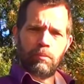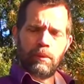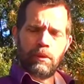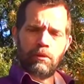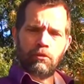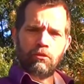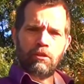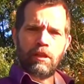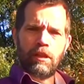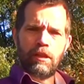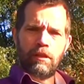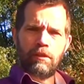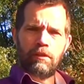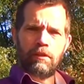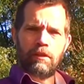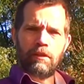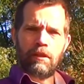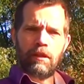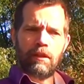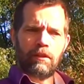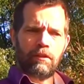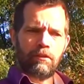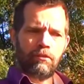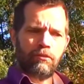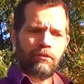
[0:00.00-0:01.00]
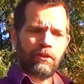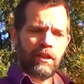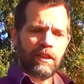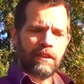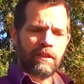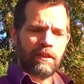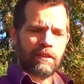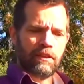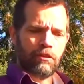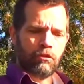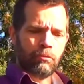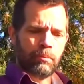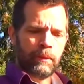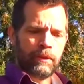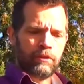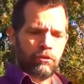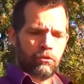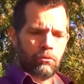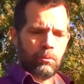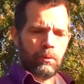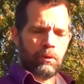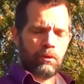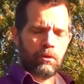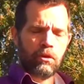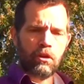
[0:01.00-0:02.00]
because they are afraid that the spirits
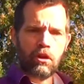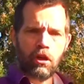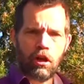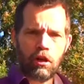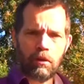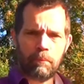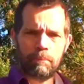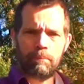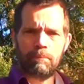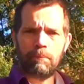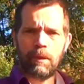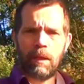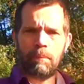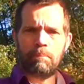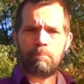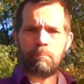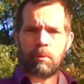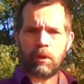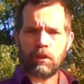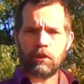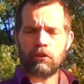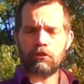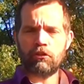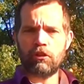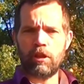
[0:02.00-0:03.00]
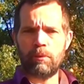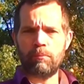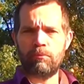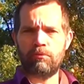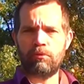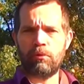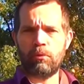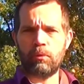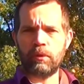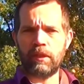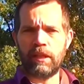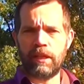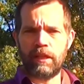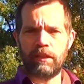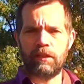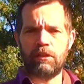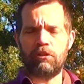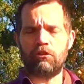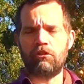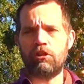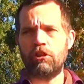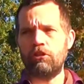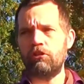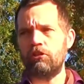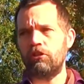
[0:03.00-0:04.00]
will come and punish them for their
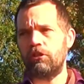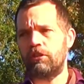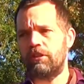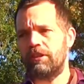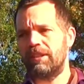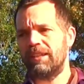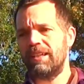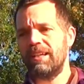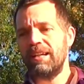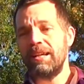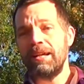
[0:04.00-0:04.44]
decision.